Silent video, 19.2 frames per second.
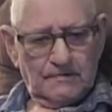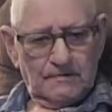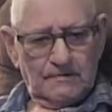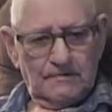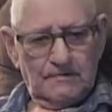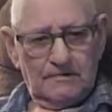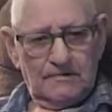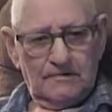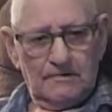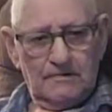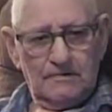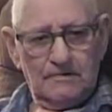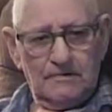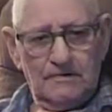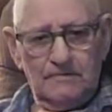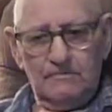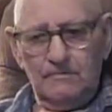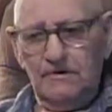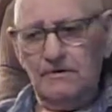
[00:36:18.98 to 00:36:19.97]
And I
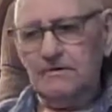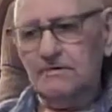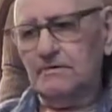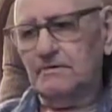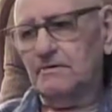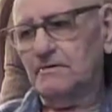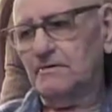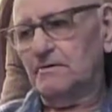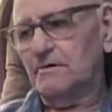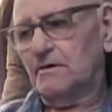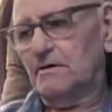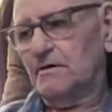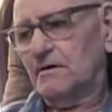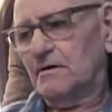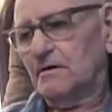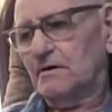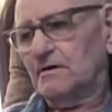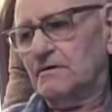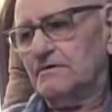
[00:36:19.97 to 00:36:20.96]
got my
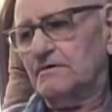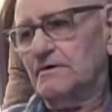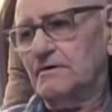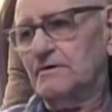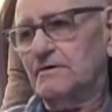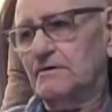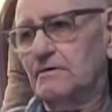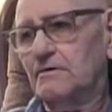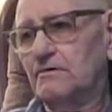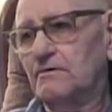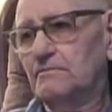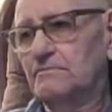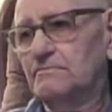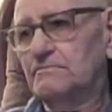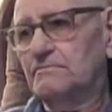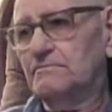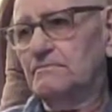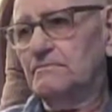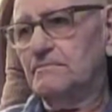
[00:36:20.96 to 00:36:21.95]
ticket
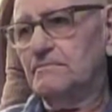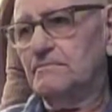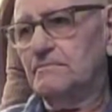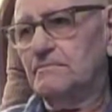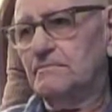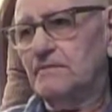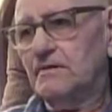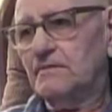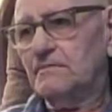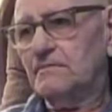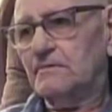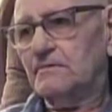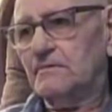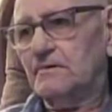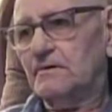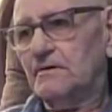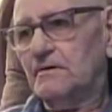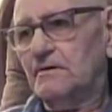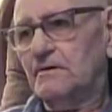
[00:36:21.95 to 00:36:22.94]
home,
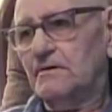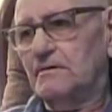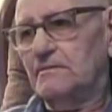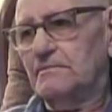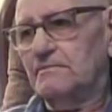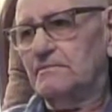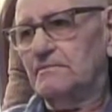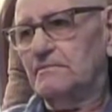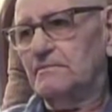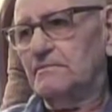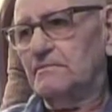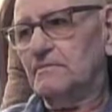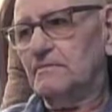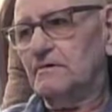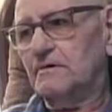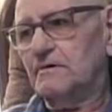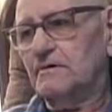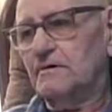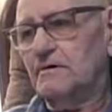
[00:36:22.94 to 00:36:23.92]
and
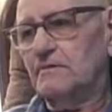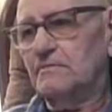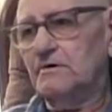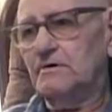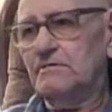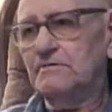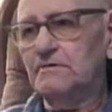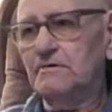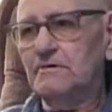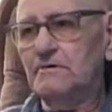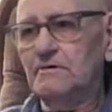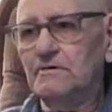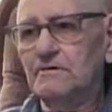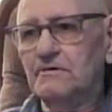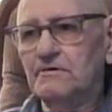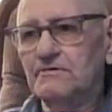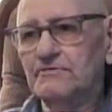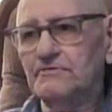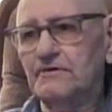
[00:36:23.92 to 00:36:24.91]
I come by
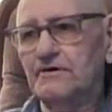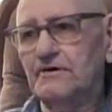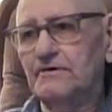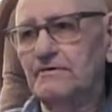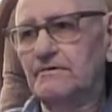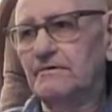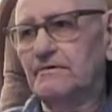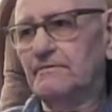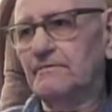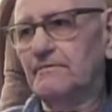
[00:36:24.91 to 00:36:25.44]
train.